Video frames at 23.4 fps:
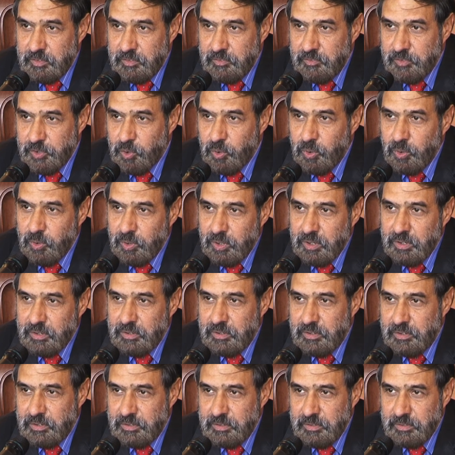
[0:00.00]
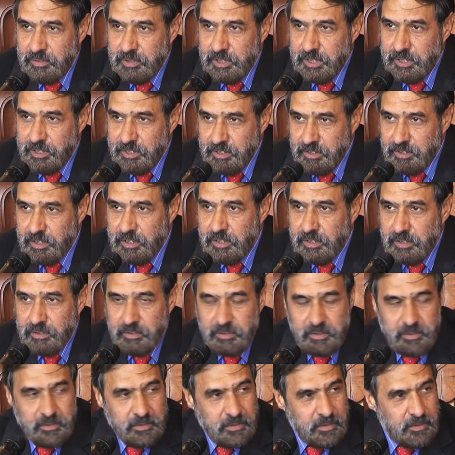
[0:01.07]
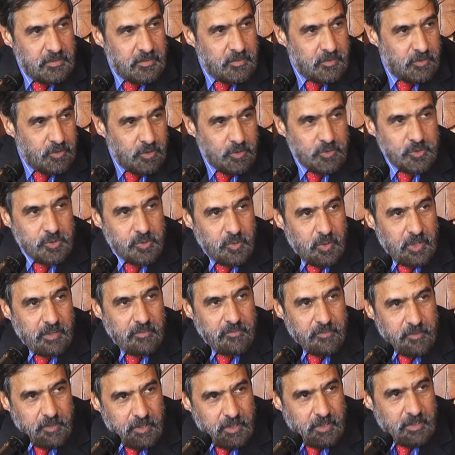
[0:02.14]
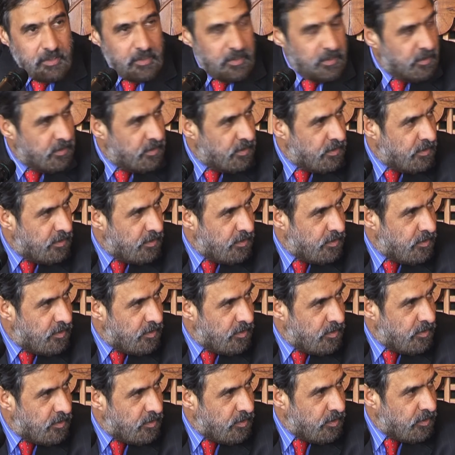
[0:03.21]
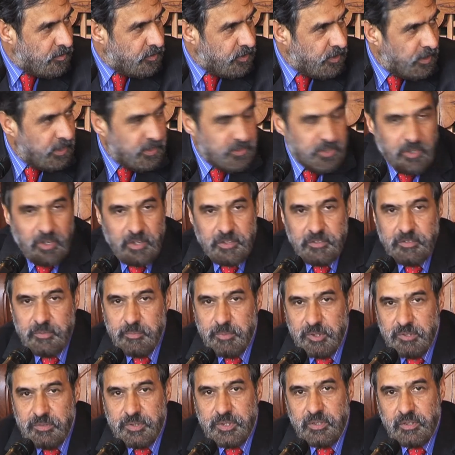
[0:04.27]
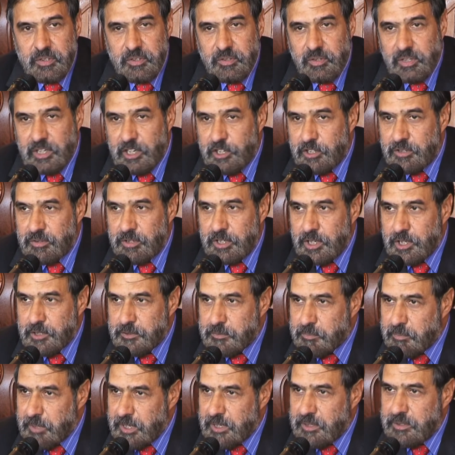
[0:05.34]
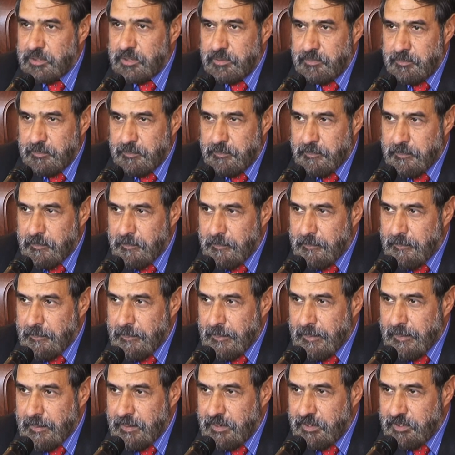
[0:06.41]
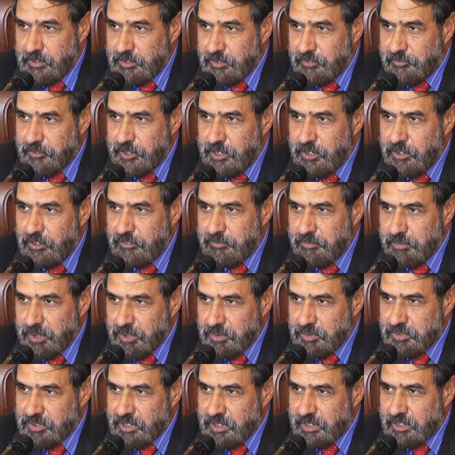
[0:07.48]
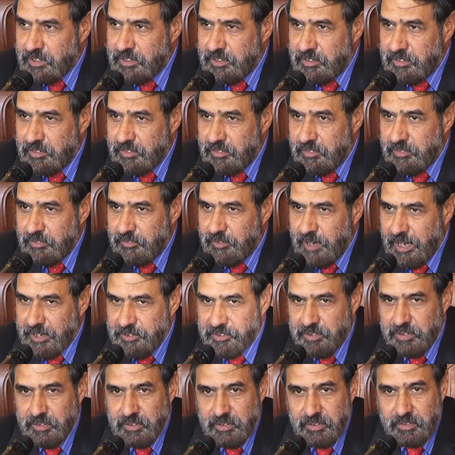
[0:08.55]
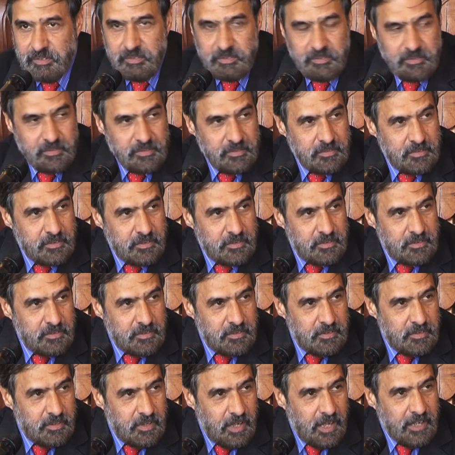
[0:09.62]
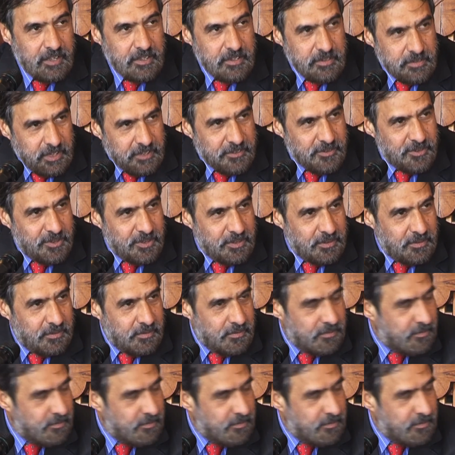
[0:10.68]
We all in India, those who are aware of the rich contribution your country has made in the field of music, fashion, architecture,